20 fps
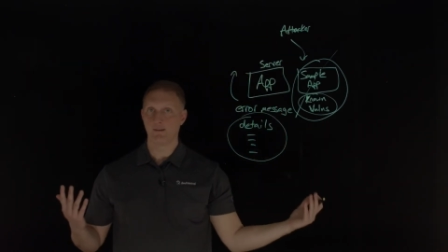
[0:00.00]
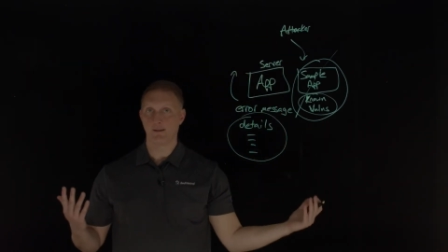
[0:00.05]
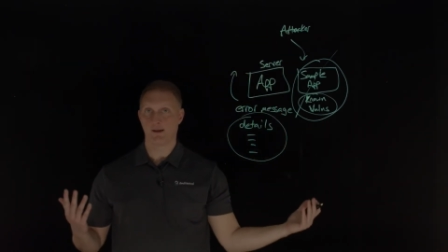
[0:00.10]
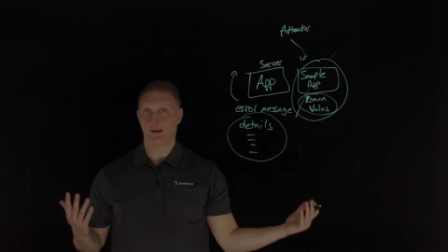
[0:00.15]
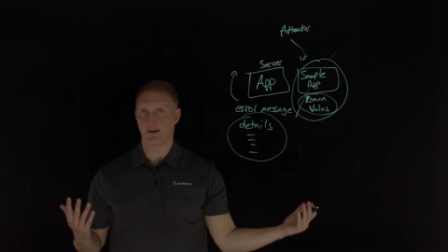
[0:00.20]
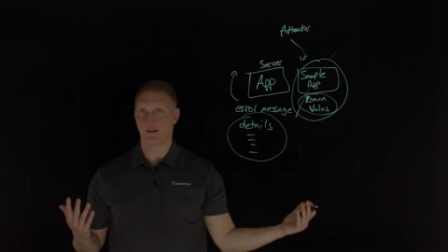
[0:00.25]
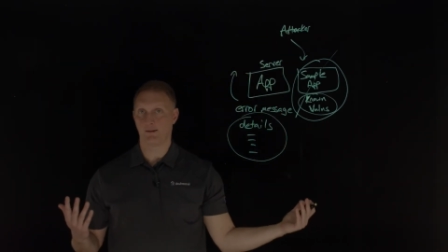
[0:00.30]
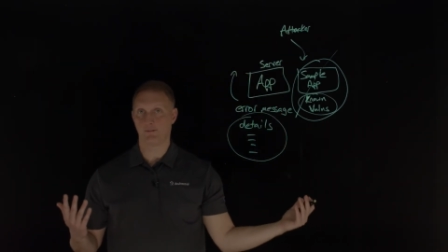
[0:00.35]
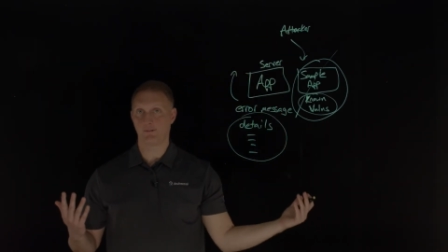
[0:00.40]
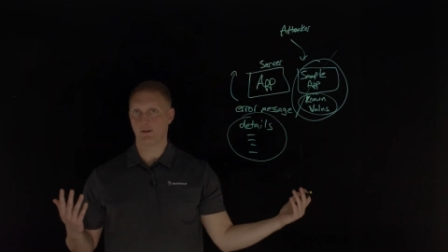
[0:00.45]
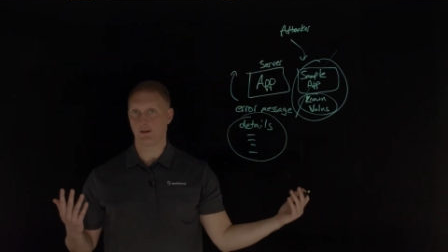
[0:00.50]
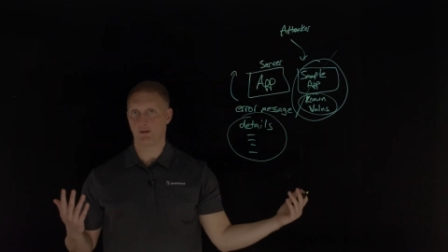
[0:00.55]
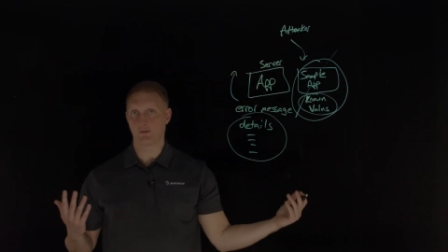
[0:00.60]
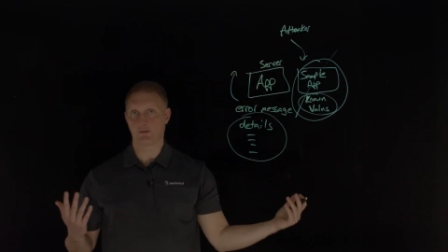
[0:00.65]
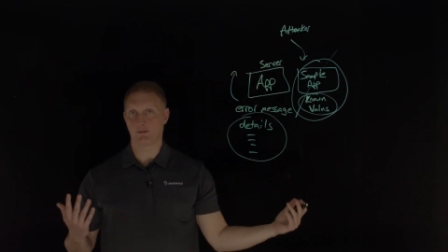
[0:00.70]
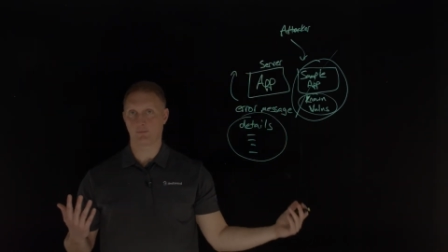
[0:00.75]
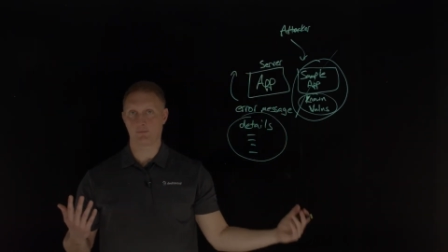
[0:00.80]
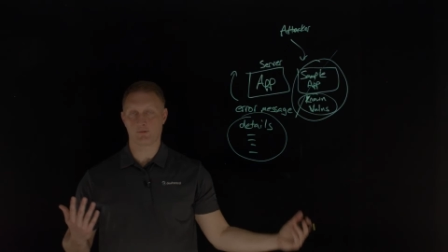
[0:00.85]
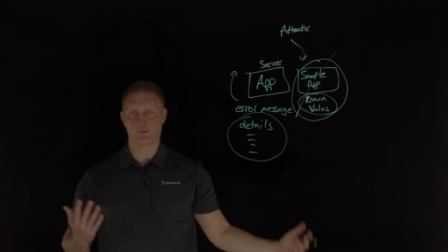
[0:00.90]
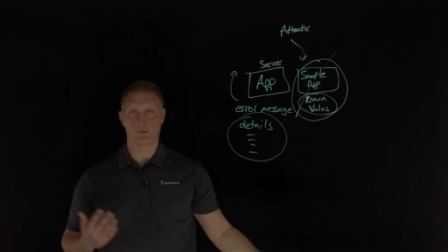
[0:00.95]
uh, you know,
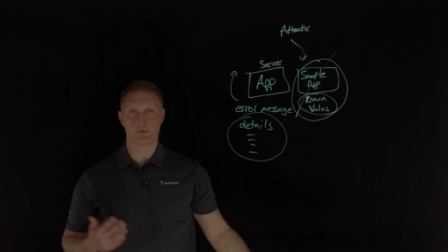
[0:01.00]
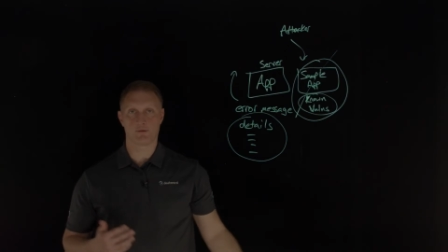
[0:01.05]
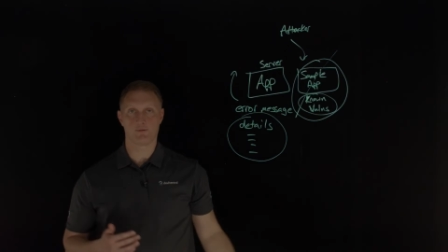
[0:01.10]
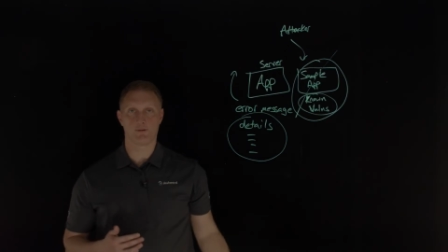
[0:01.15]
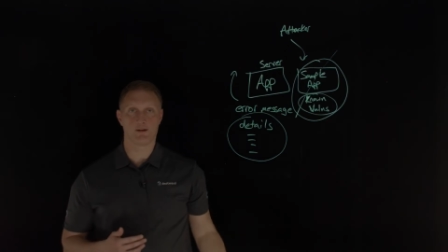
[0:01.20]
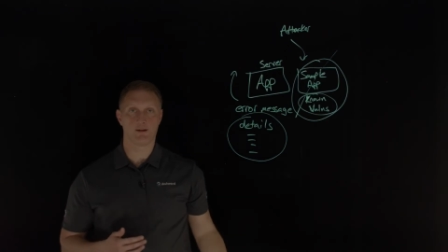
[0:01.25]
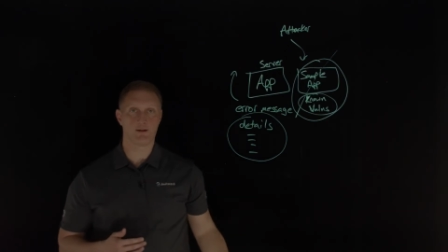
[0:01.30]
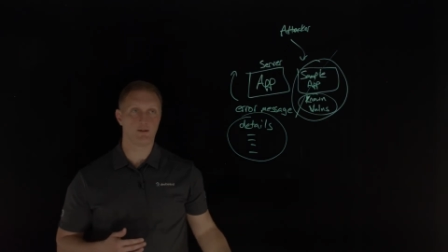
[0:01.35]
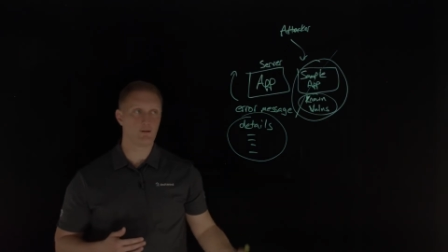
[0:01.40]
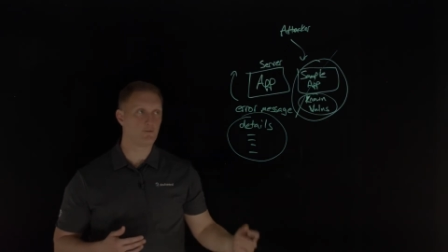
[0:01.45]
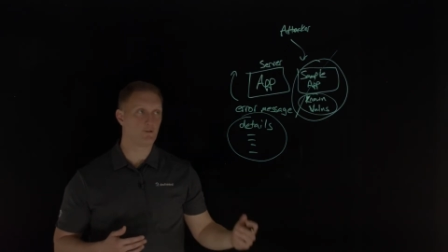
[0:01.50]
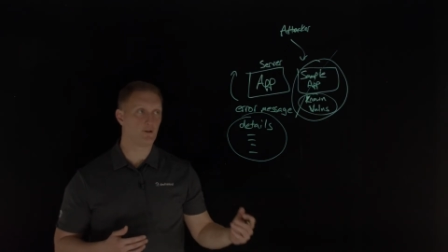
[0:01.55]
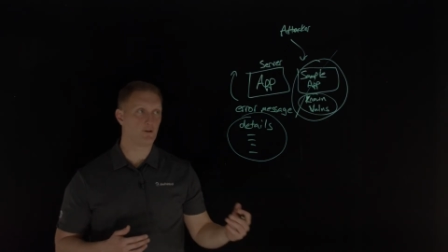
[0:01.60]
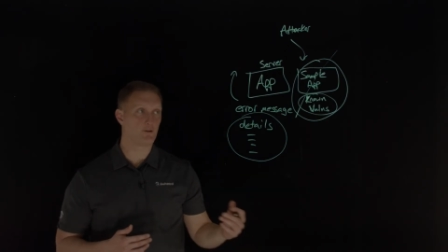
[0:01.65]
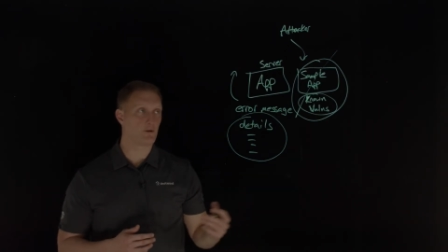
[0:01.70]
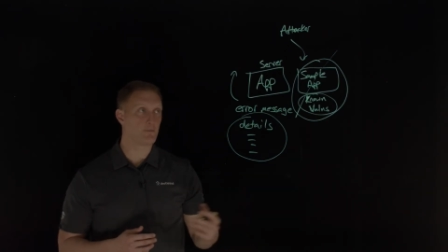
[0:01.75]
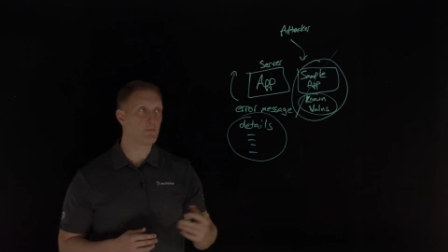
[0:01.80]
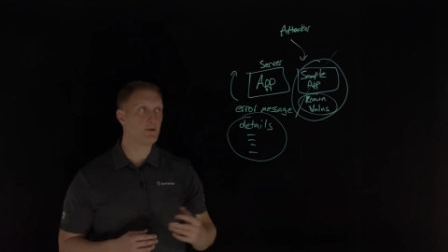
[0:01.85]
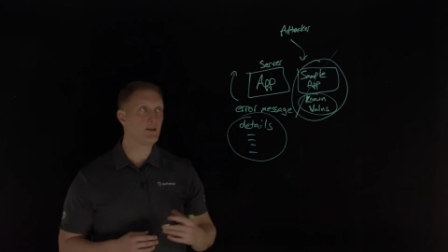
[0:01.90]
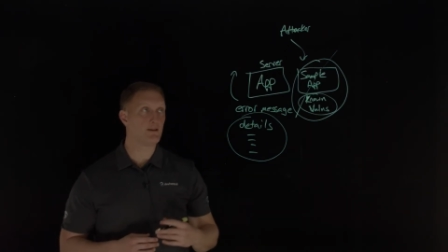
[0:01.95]
some sort of a, a
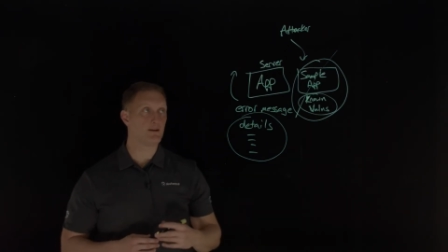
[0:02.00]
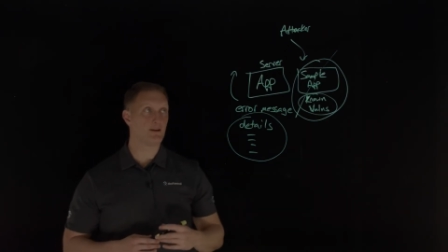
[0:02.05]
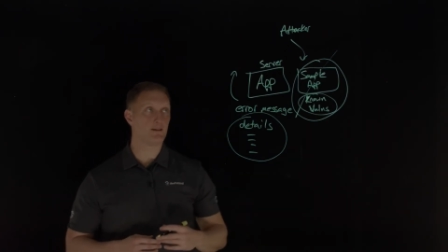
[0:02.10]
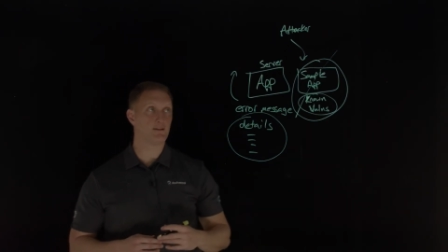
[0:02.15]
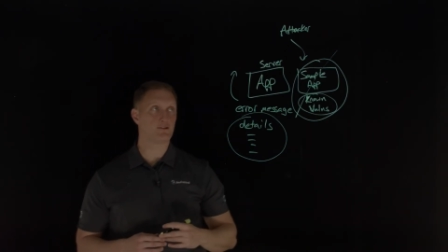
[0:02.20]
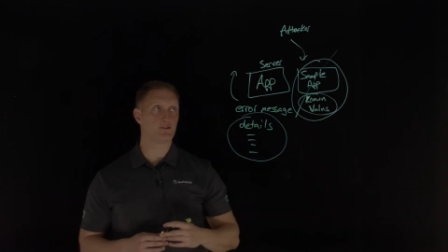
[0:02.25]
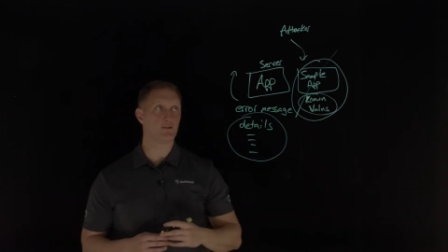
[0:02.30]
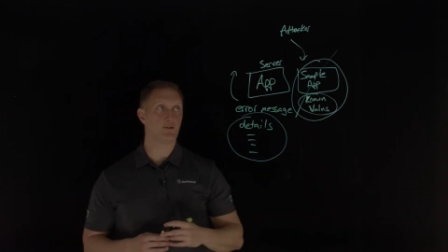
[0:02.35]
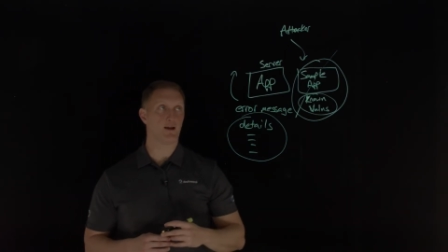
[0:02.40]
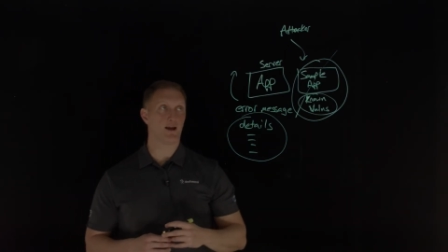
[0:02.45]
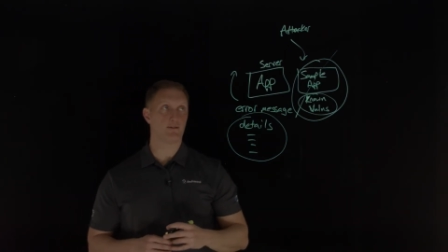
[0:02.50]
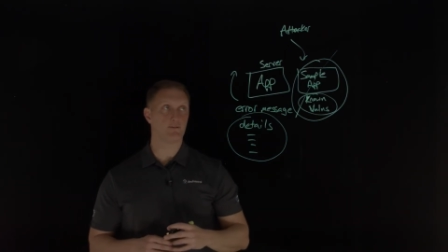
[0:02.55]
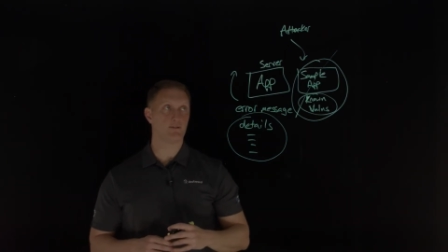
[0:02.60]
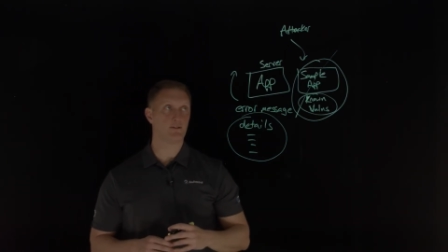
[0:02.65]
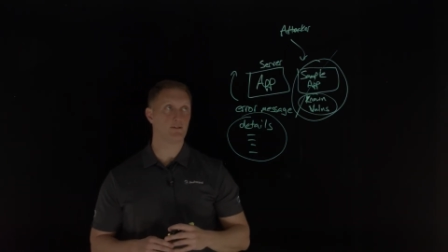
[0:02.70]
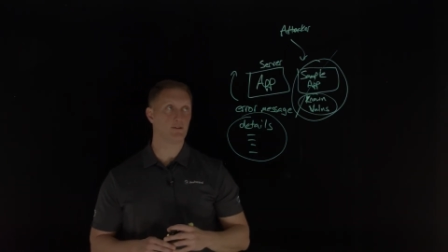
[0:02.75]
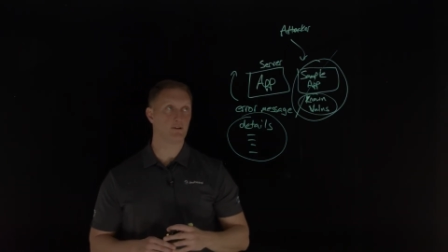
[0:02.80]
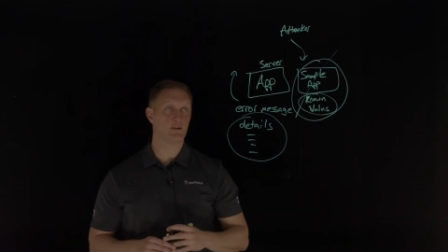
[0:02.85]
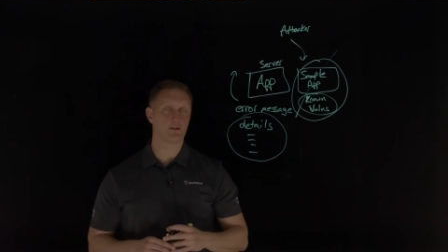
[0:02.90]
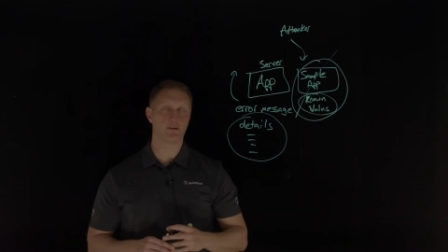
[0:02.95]
vulnerability that you have in
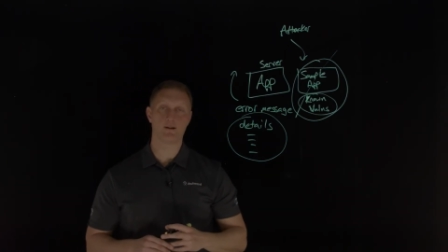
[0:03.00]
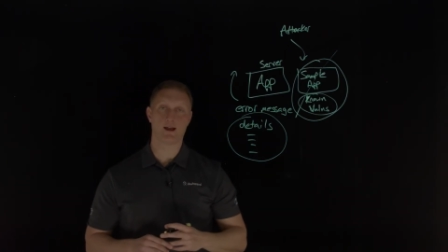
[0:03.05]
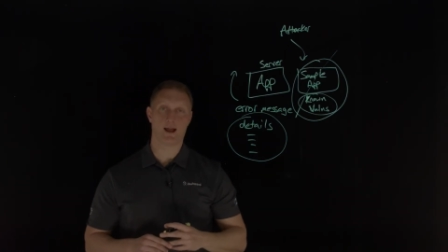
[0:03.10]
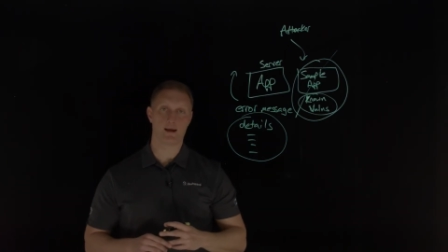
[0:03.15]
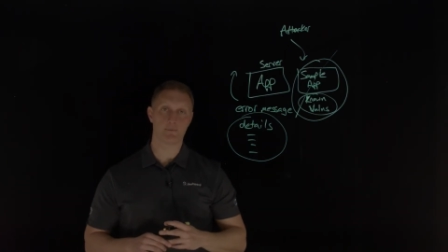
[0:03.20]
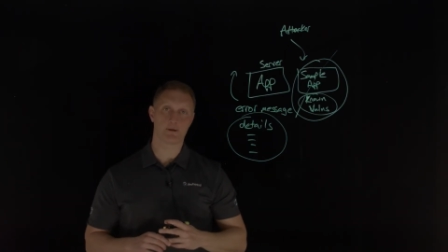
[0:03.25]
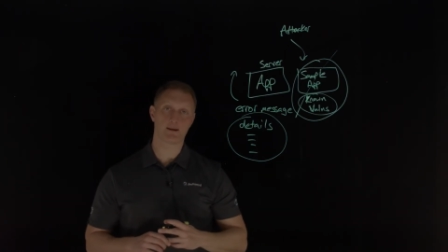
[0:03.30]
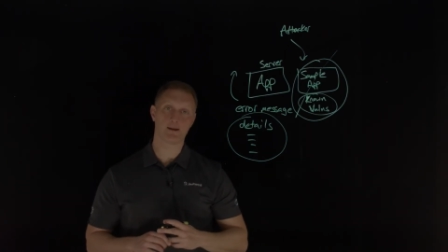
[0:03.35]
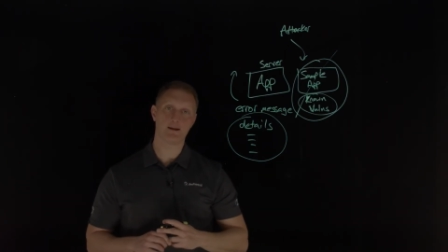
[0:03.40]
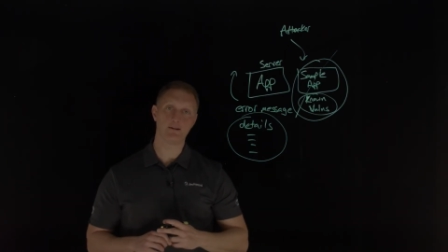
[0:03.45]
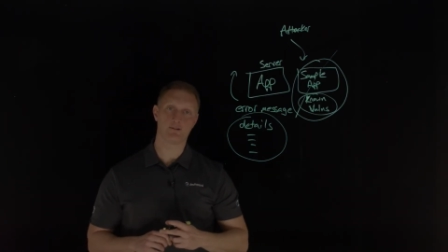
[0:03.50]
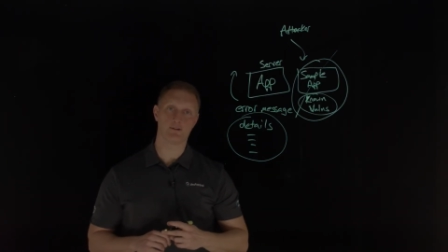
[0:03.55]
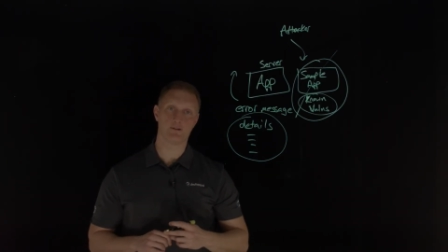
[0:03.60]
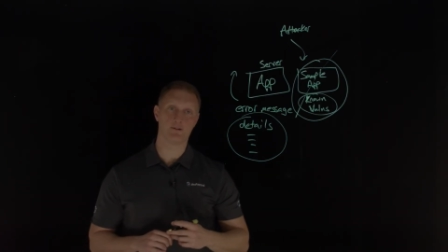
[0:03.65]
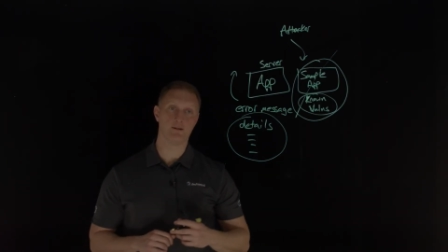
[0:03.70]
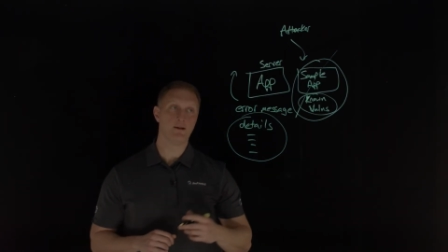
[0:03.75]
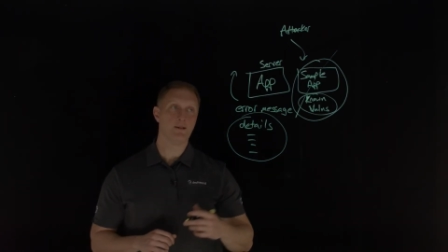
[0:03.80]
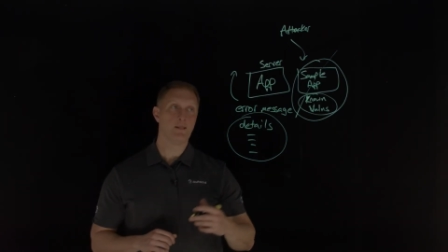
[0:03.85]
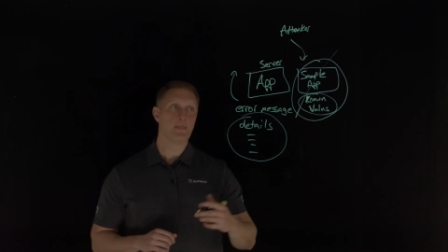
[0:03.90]
your application.